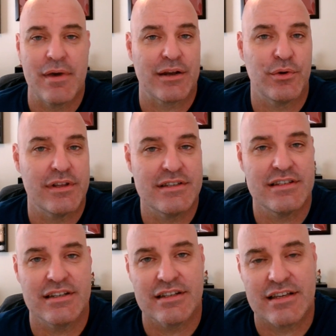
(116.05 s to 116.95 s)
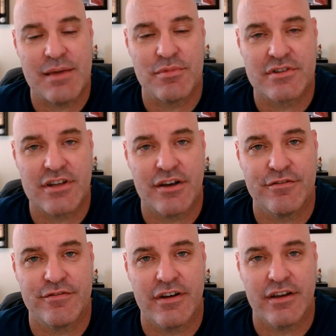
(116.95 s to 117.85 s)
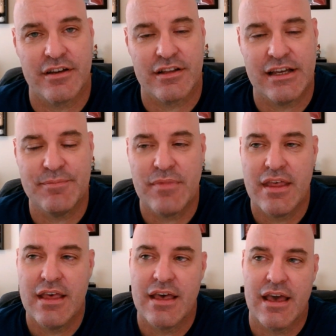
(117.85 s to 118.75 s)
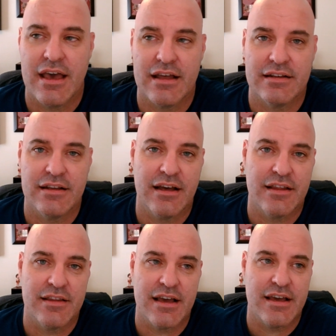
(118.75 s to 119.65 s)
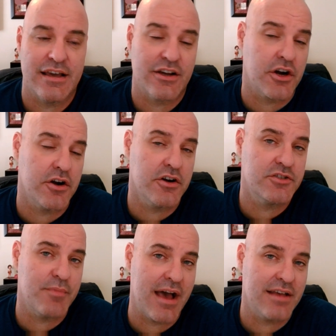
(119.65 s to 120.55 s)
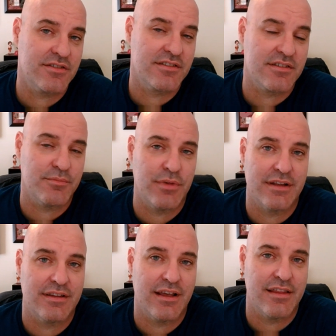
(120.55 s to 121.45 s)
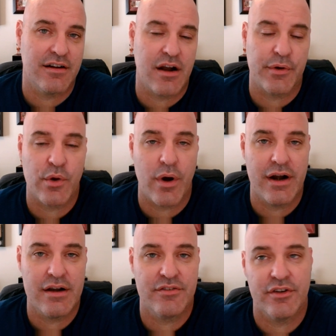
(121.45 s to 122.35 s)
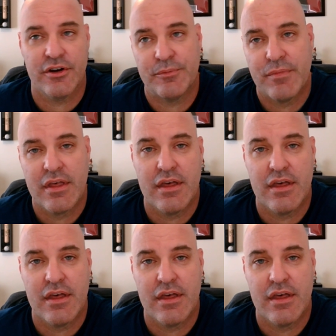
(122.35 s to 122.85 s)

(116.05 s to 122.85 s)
making it real easy to keep yourself clean. And they encourage masks, but they're not required. So